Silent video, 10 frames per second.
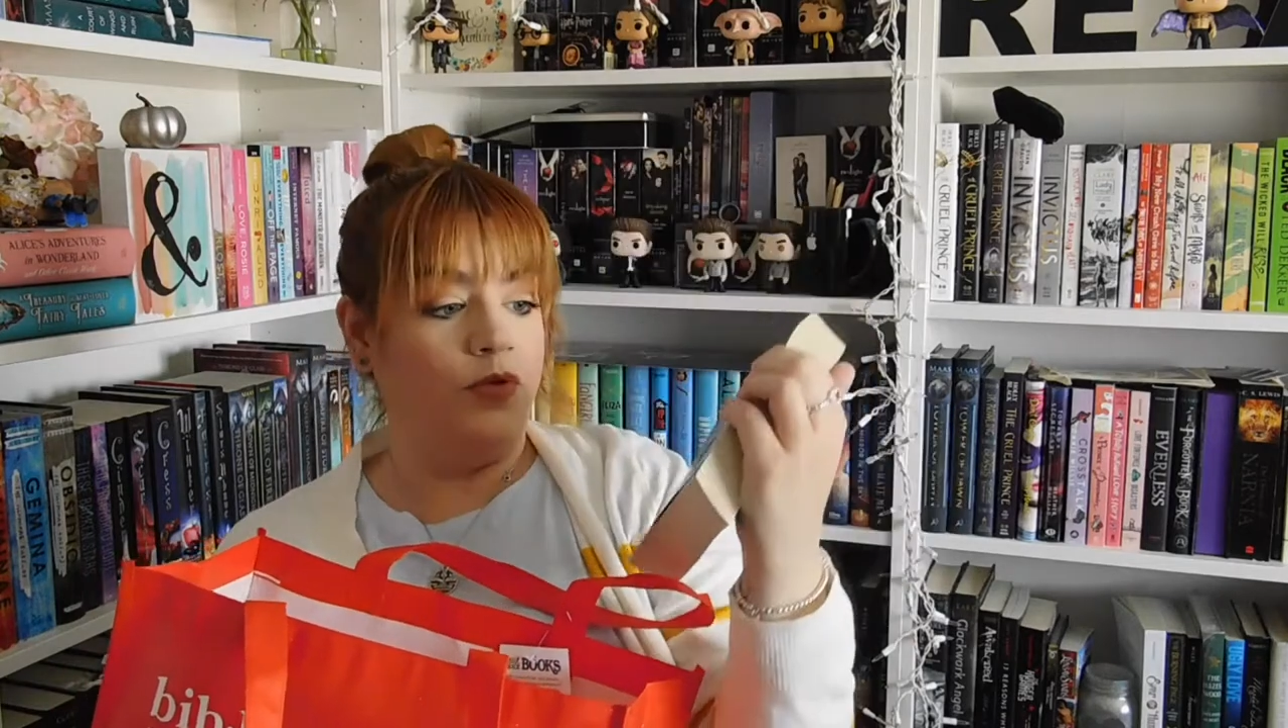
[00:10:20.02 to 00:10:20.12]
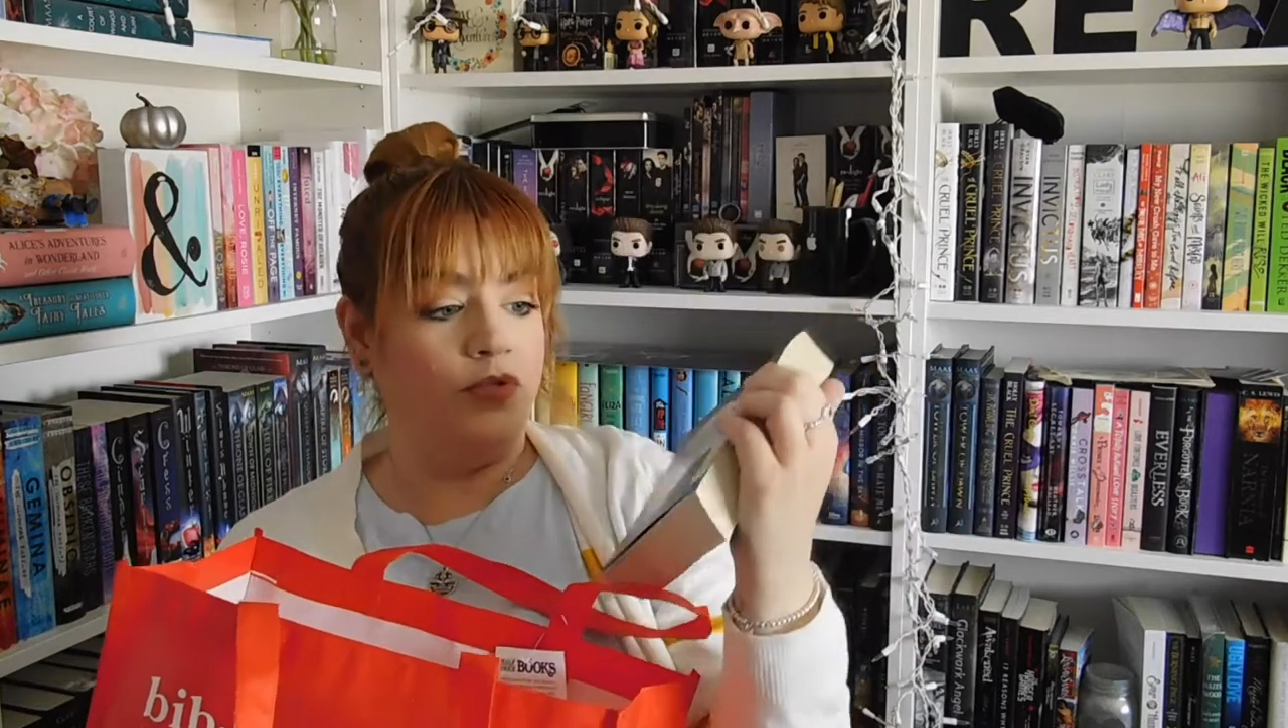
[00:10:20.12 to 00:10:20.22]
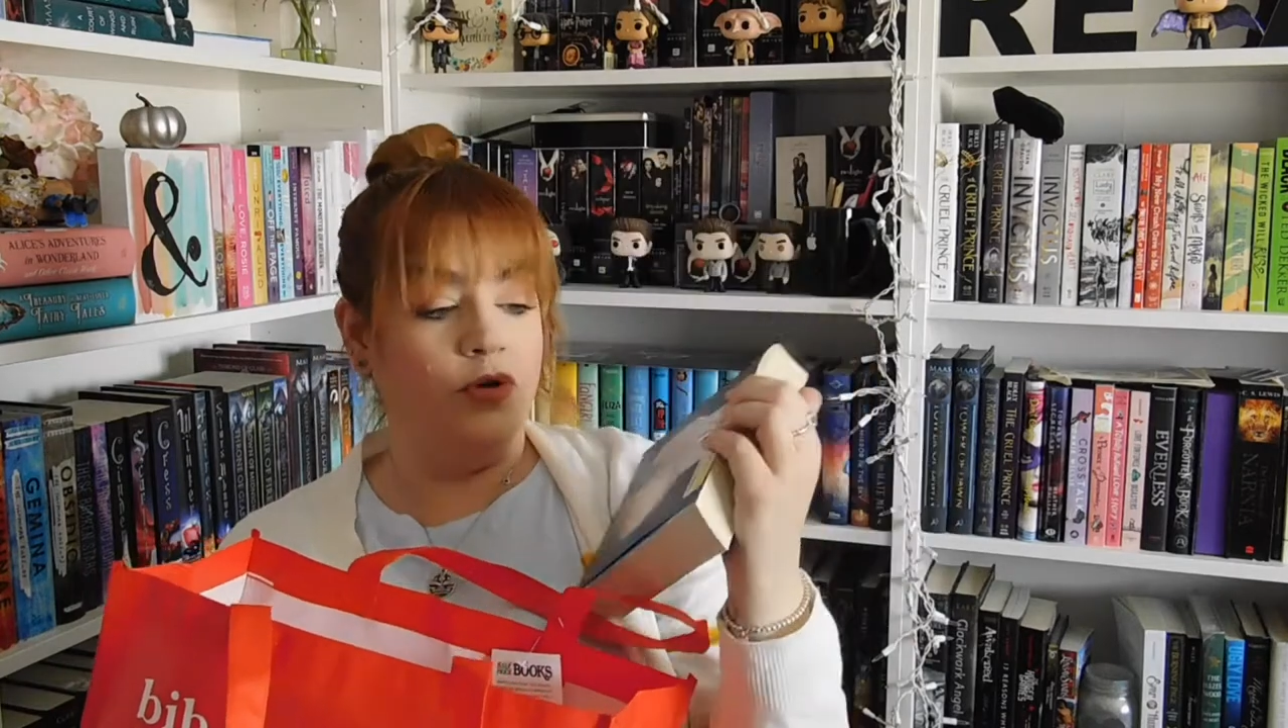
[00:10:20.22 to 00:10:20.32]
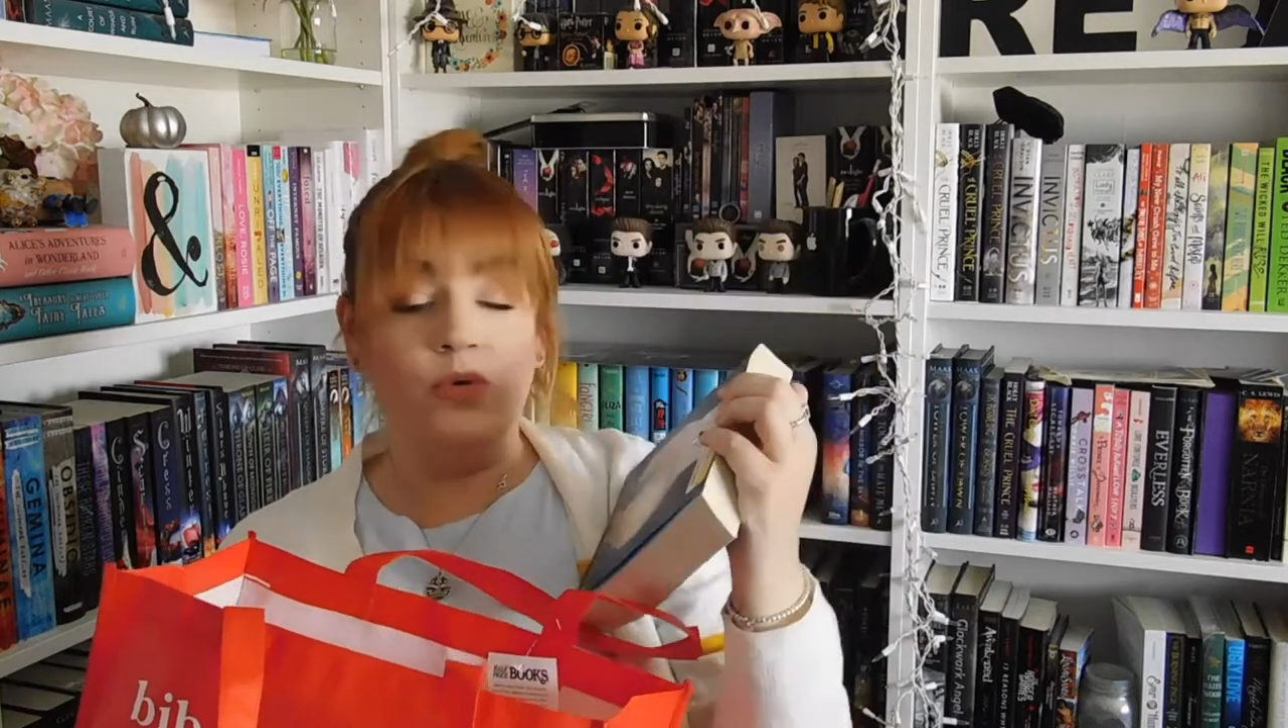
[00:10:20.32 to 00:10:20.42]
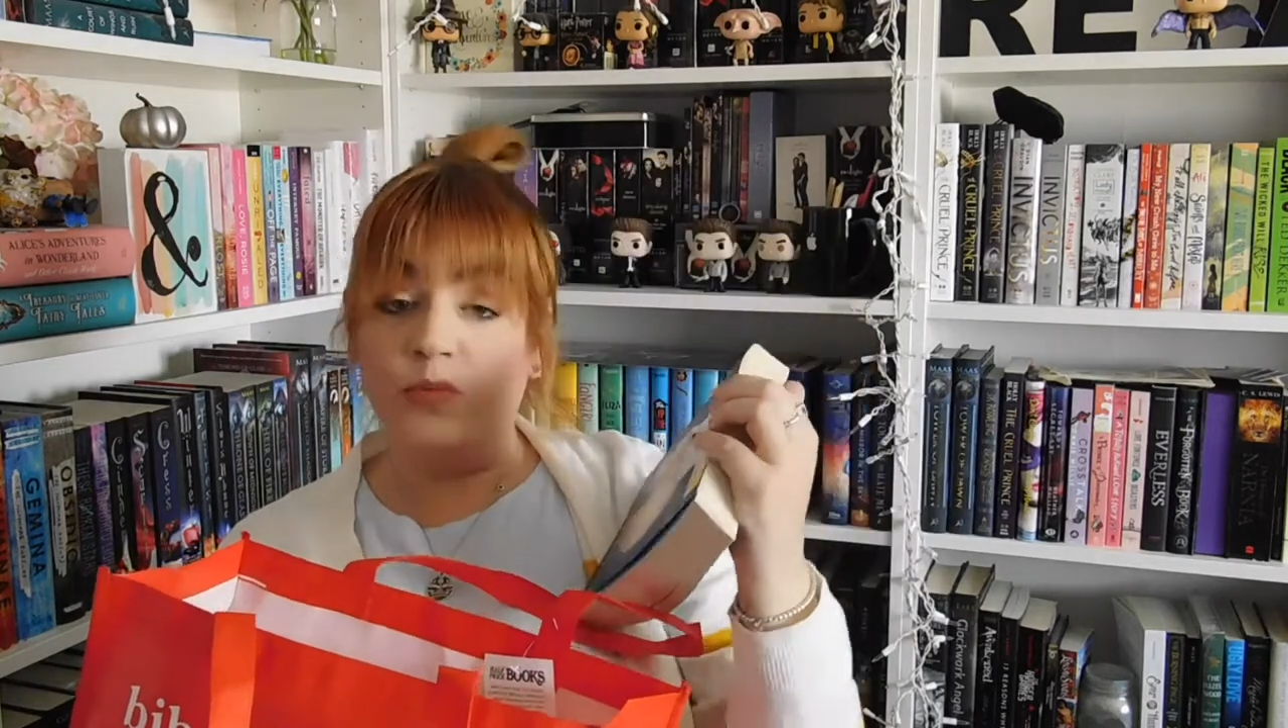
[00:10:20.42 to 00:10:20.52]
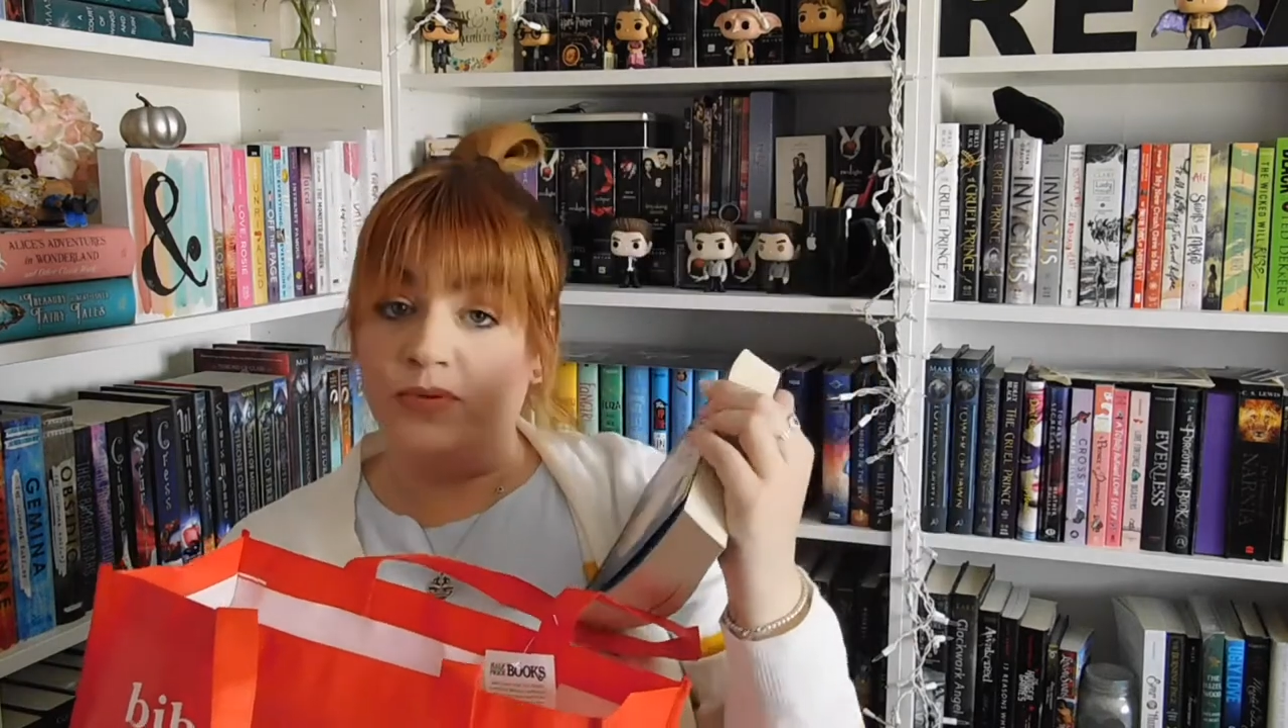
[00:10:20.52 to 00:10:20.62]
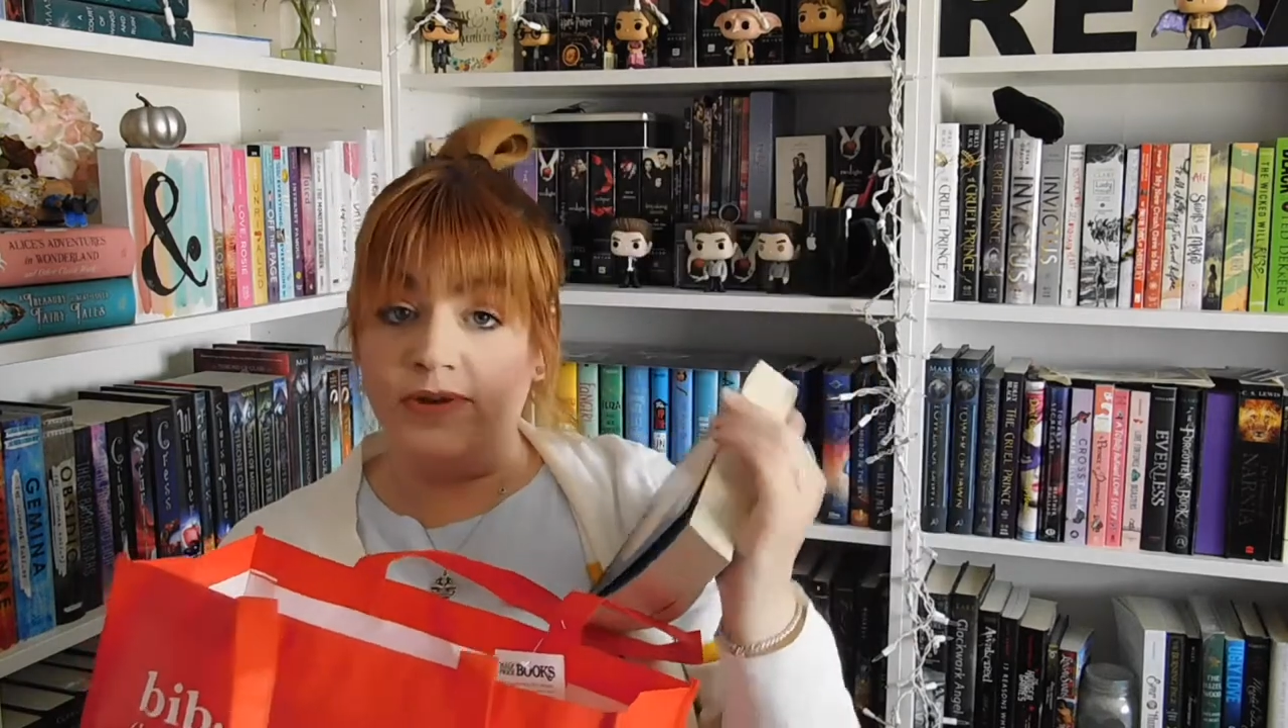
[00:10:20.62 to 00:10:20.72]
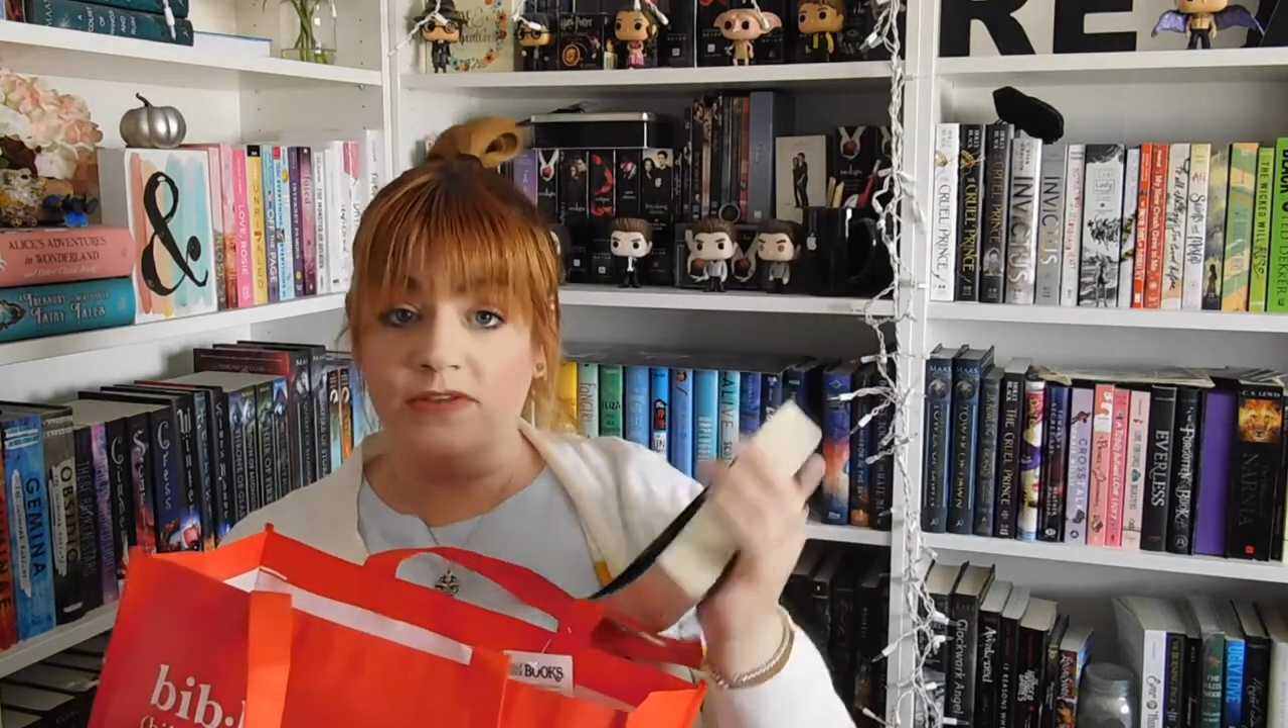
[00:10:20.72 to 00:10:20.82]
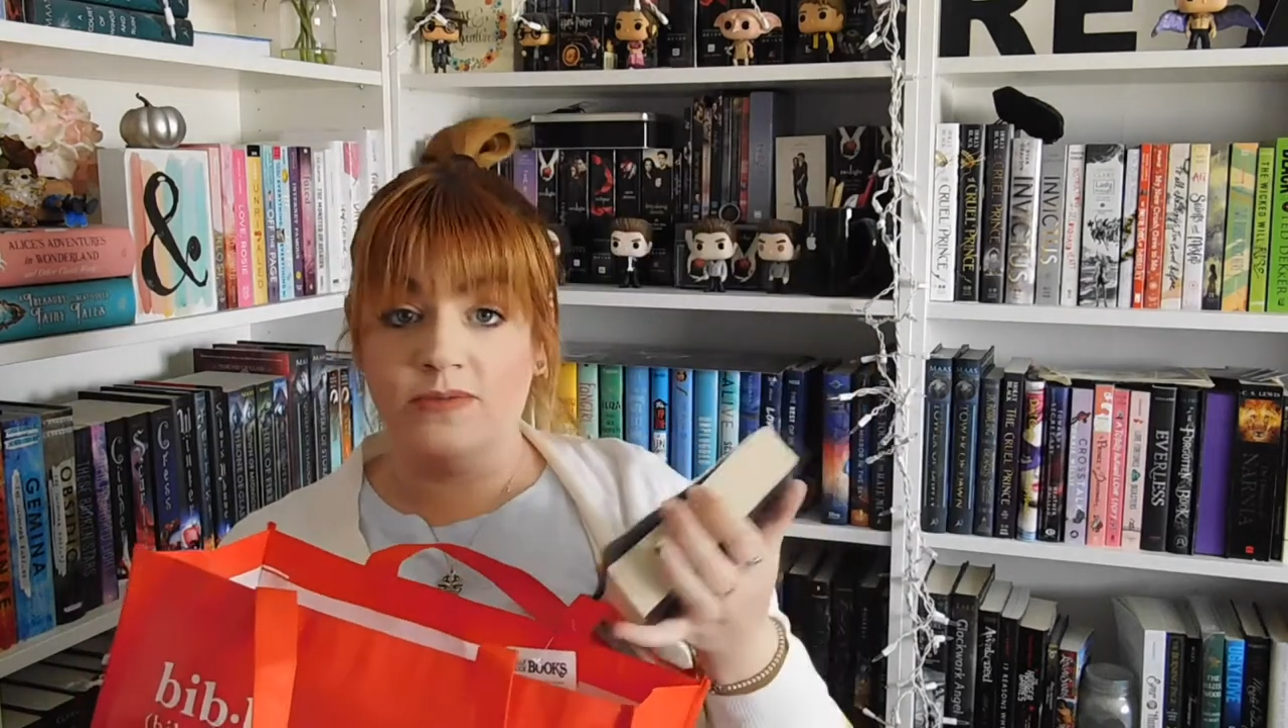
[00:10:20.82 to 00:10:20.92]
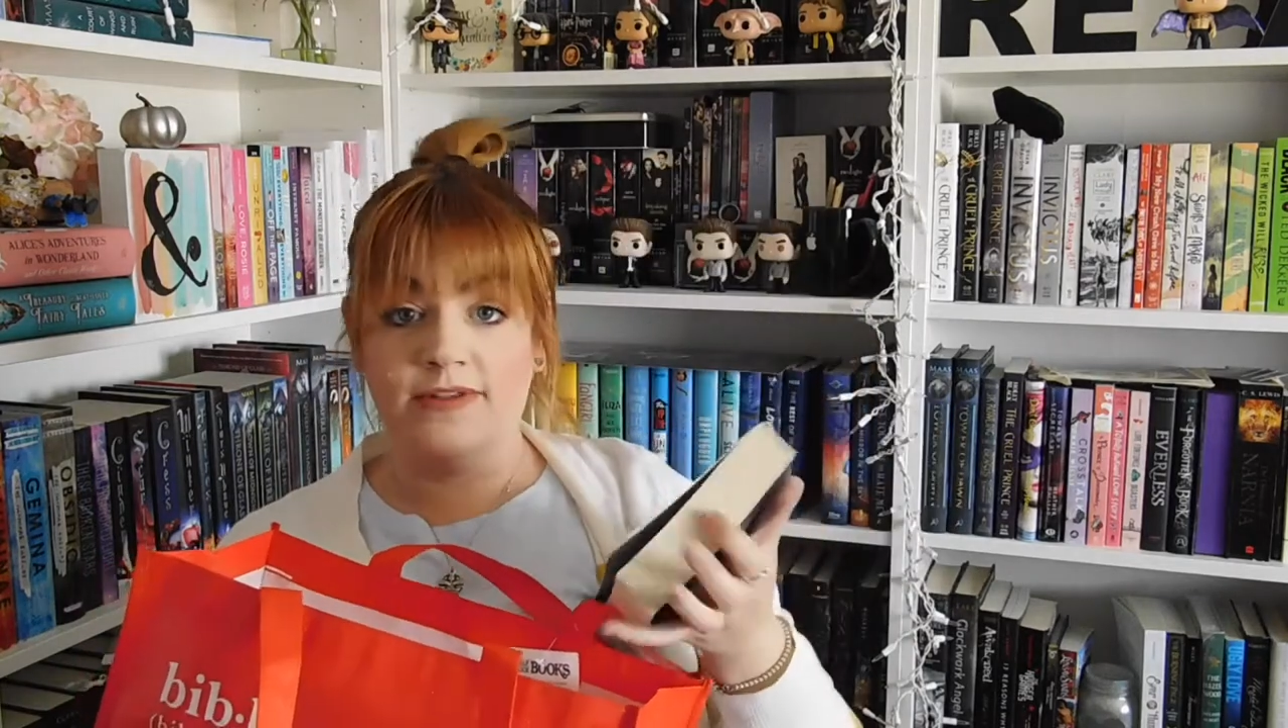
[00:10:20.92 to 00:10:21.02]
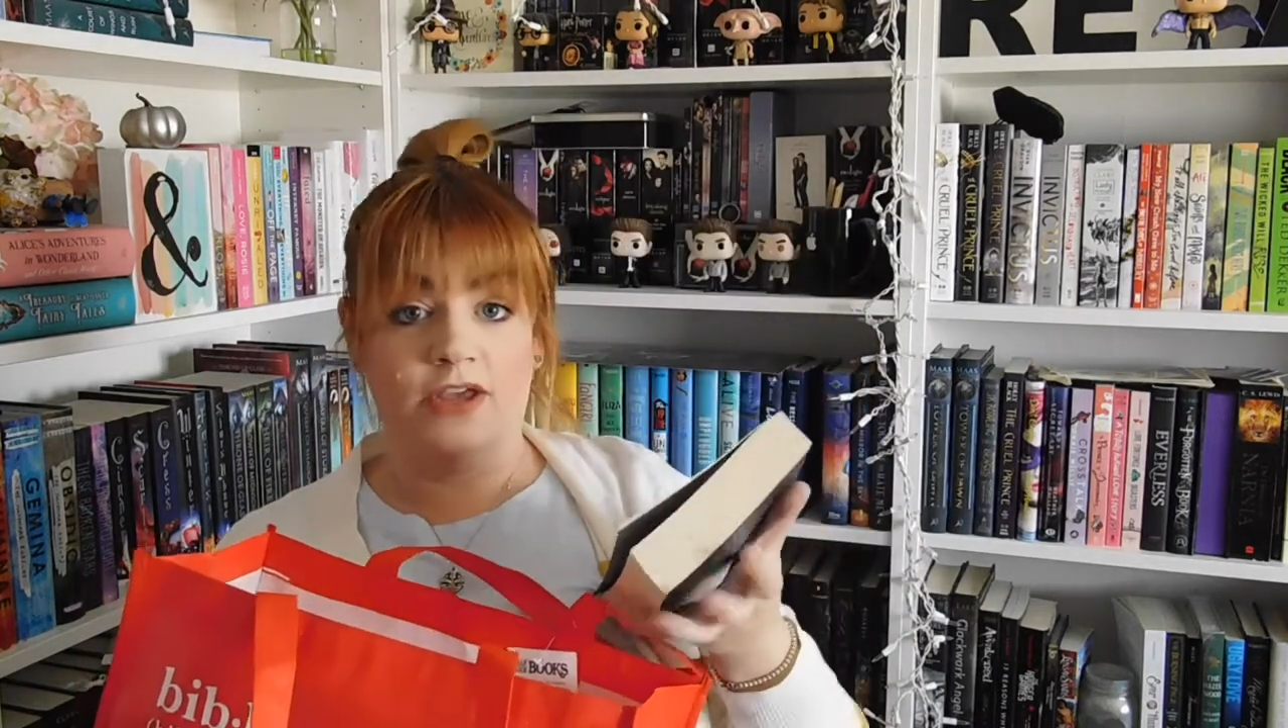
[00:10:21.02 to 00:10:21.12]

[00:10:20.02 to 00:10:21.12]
The Cruel Prince was